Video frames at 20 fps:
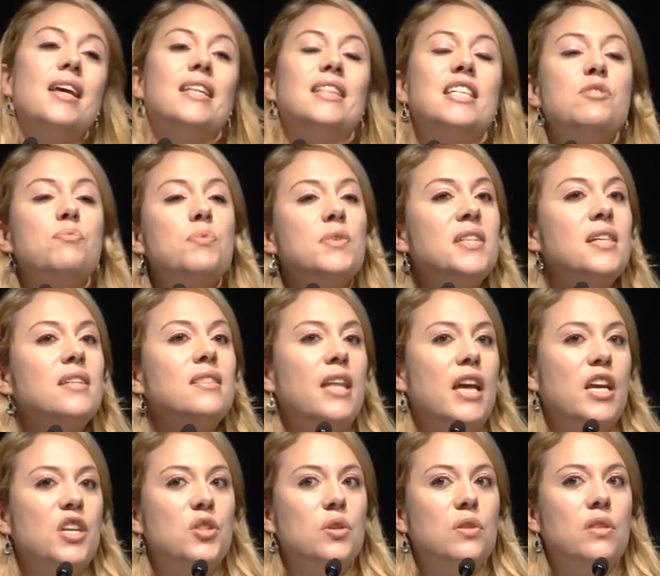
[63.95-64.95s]
This
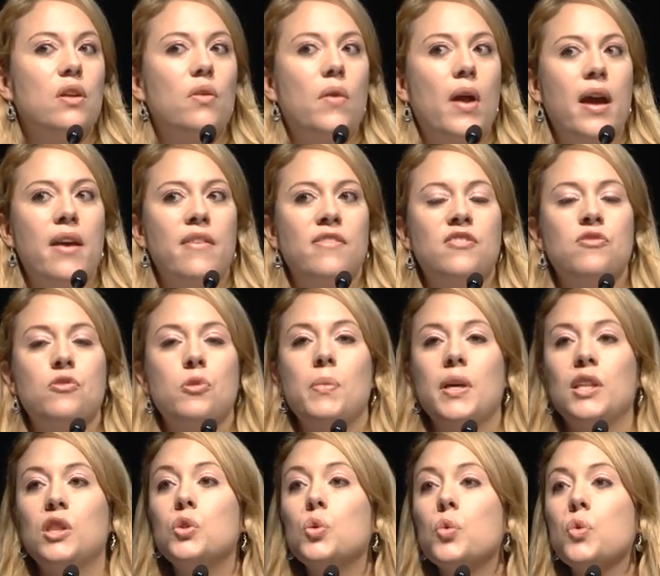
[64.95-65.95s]
presentation derives from
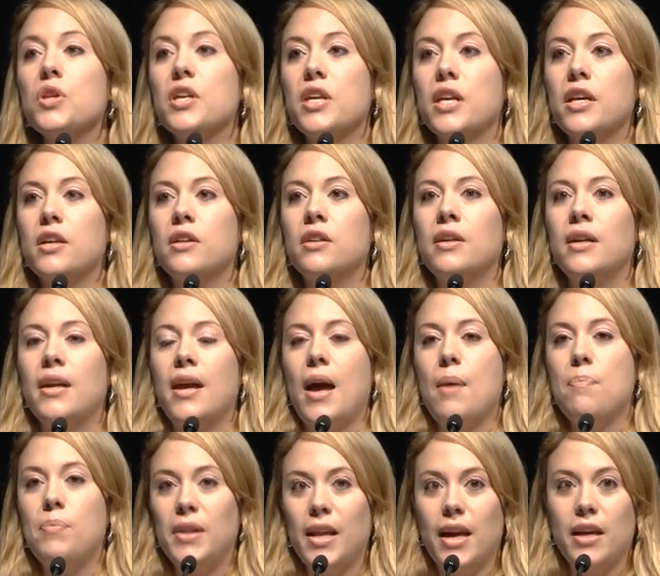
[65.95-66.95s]
a 2-year
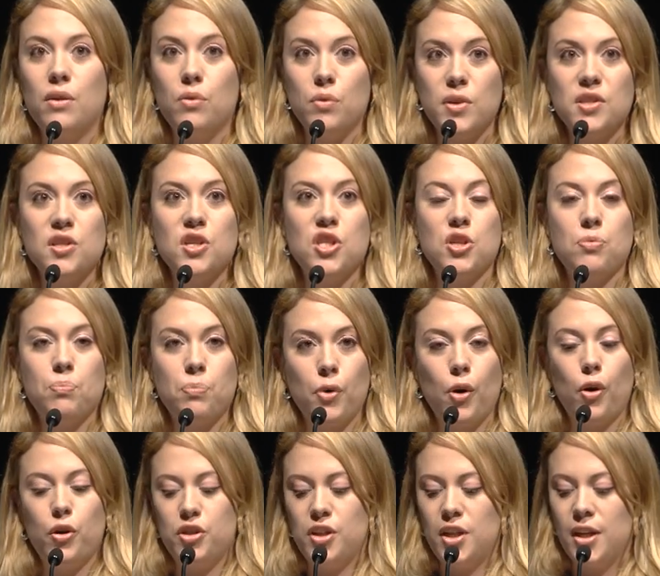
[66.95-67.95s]
applied research
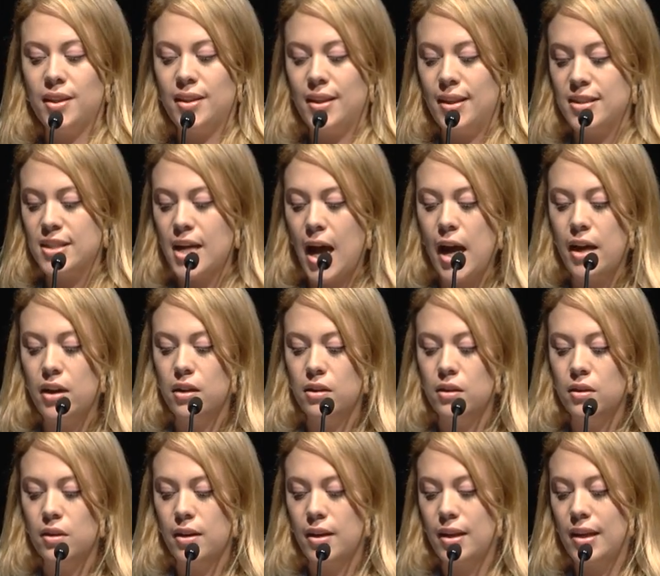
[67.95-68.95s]
project
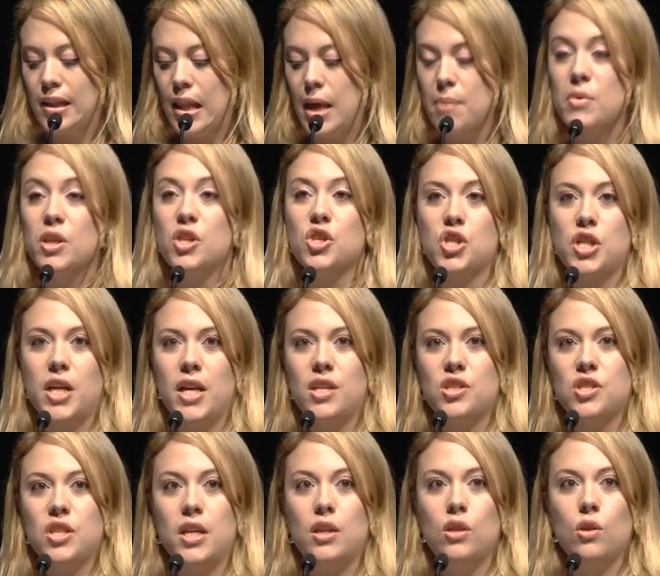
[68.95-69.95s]
titled Climate
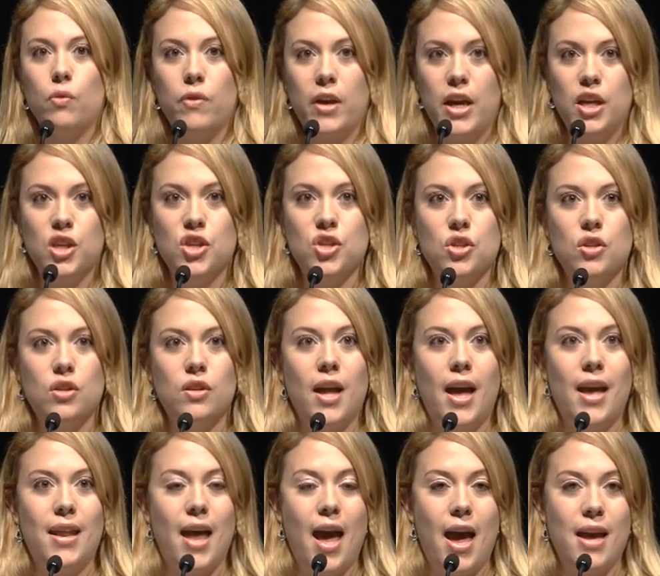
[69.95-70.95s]
Change Innovation
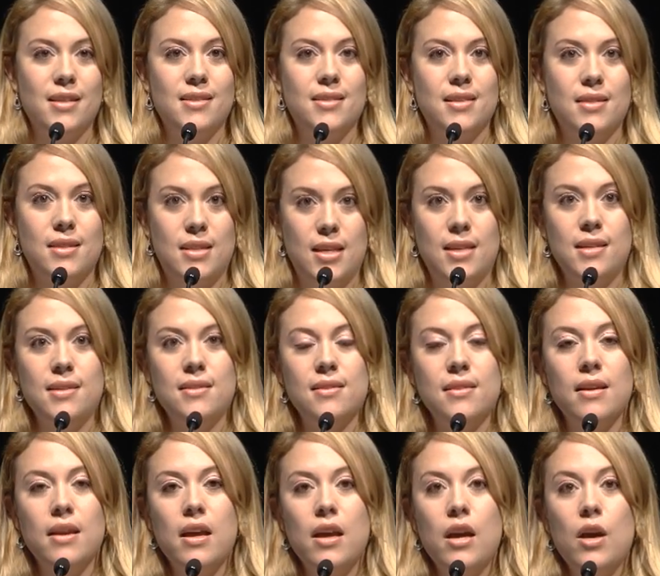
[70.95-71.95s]
and
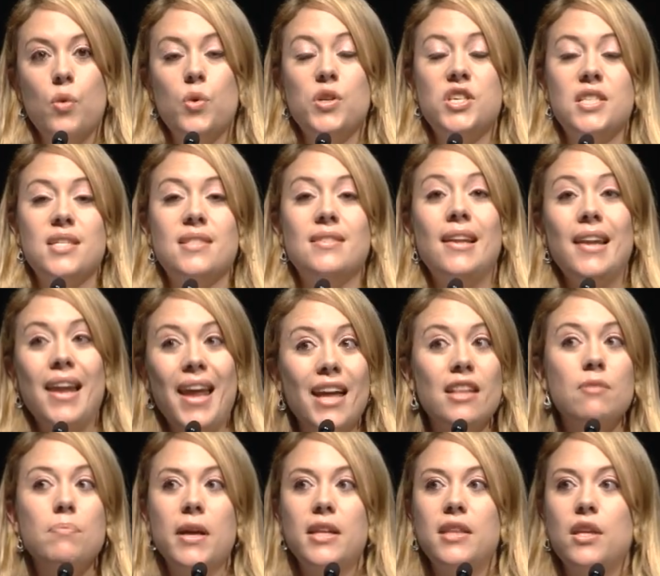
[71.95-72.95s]
ICTs, which is
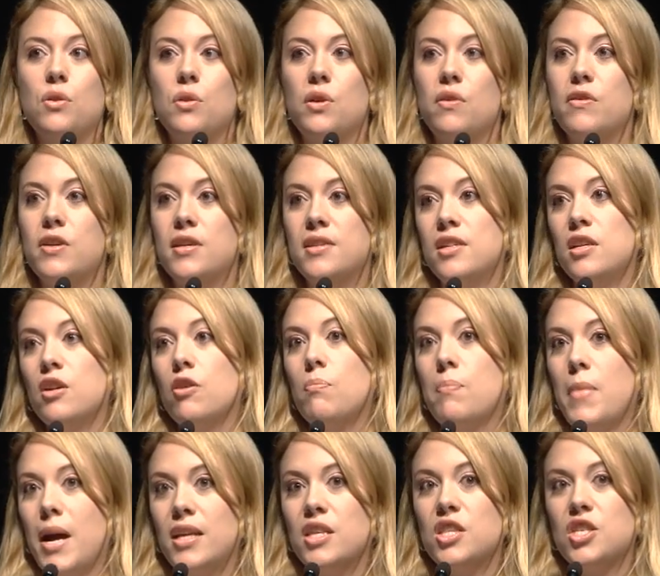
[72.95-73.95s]
led by the University of
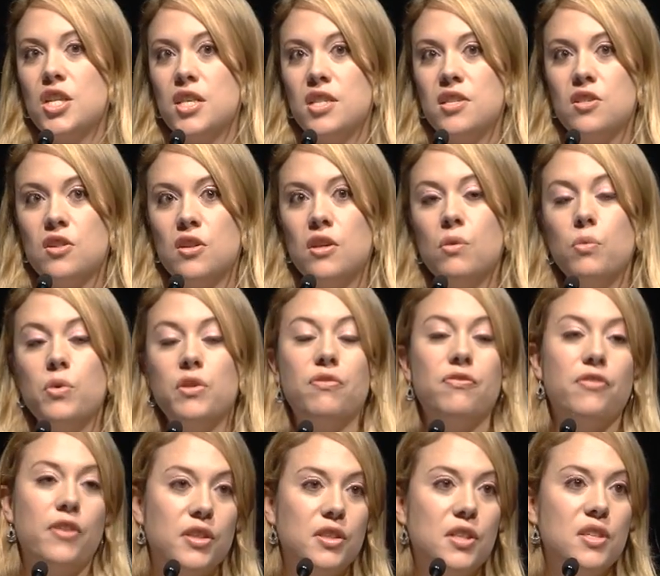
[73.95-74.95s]
Manchester with
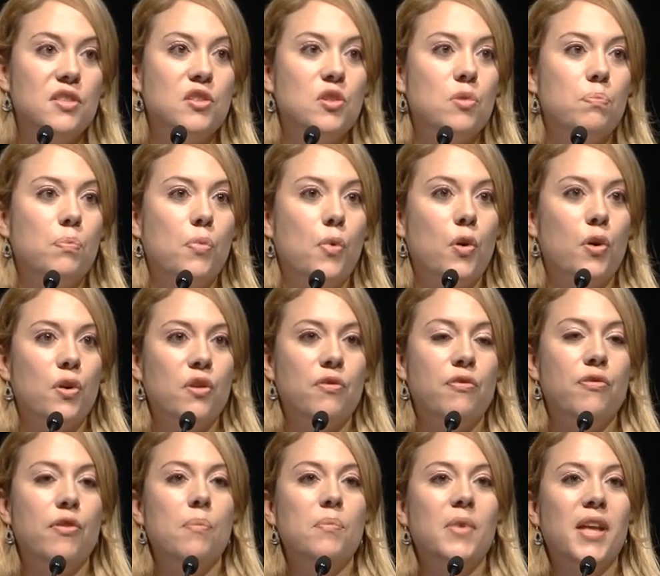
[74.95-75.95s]
funding support
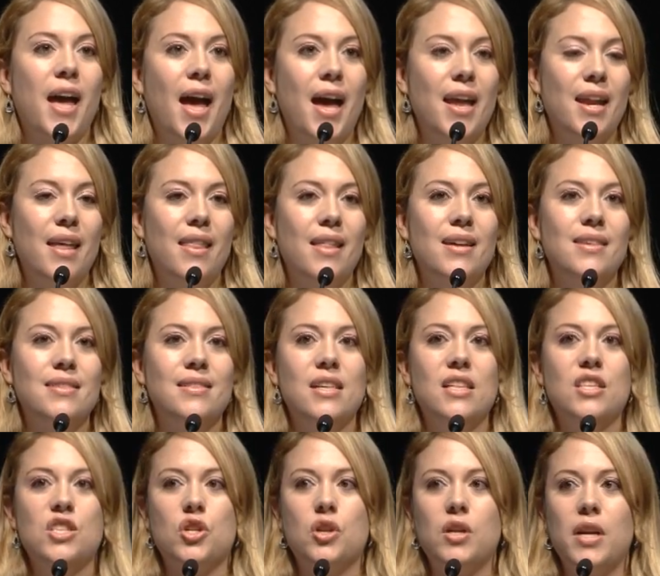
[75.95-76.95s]
from Canada's
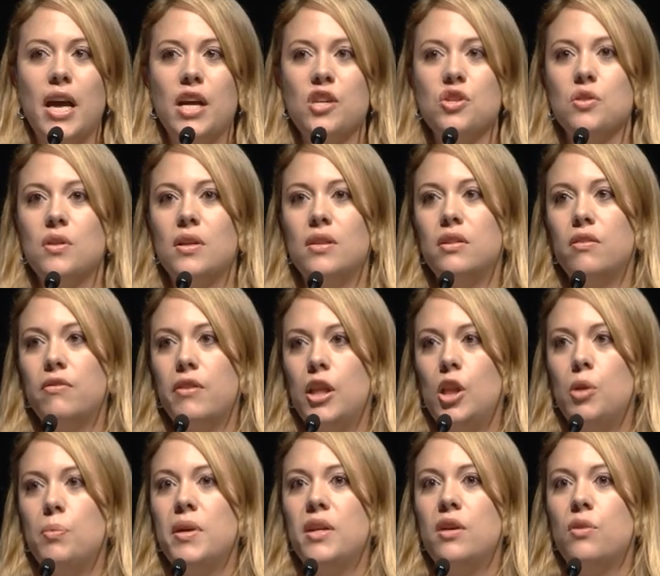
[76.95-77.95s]
International
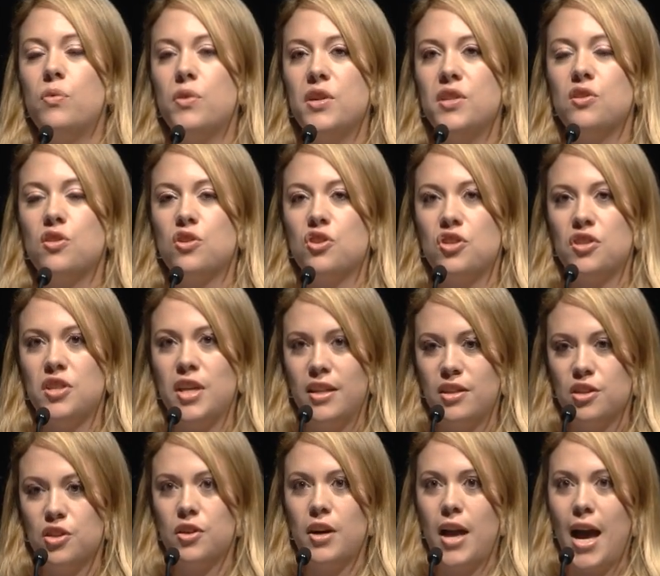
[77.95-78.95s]
Development Research
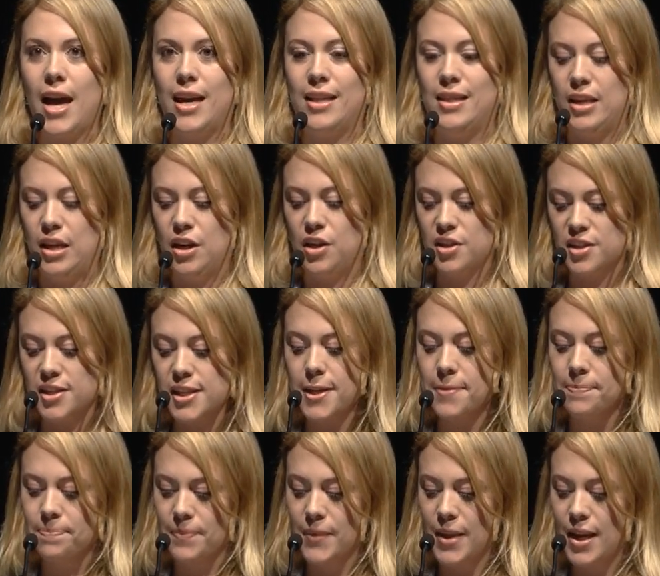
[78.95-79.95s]
Centre,
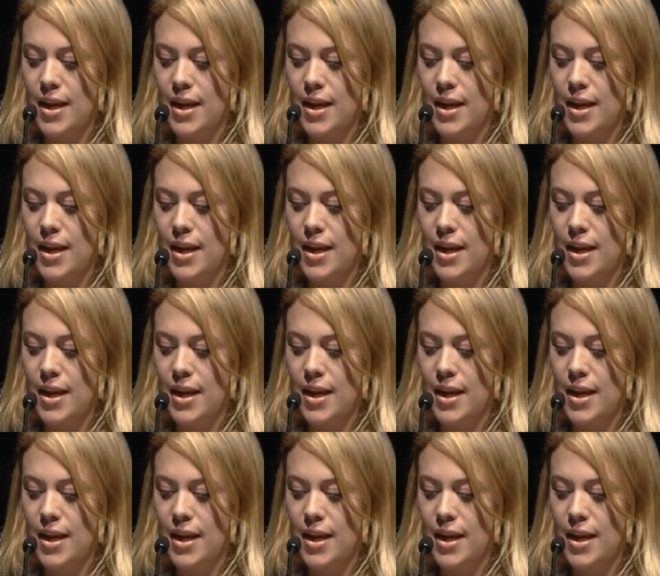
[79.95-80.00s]
IDRC.